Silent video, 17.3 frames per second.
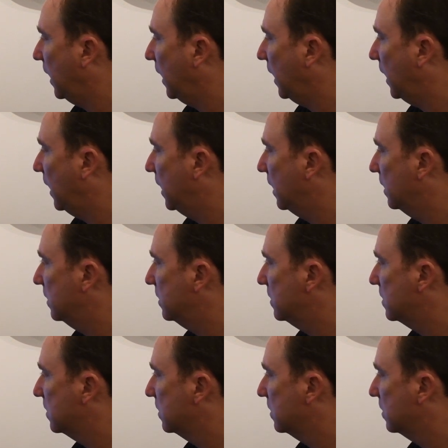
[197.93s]

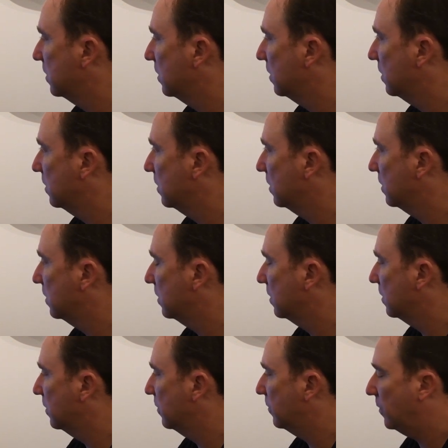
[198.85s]
And
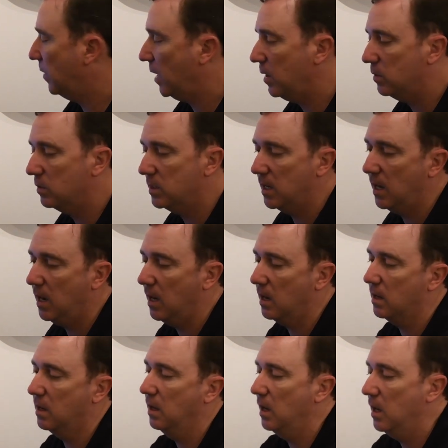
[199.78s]

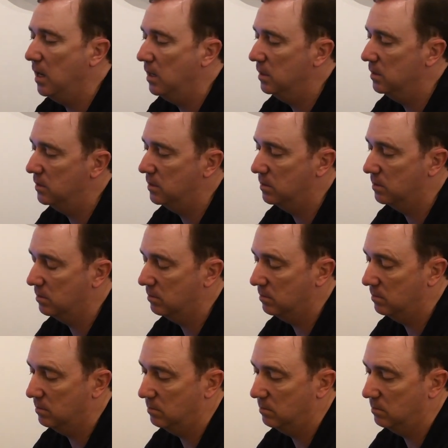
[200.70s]
FeiyuTech is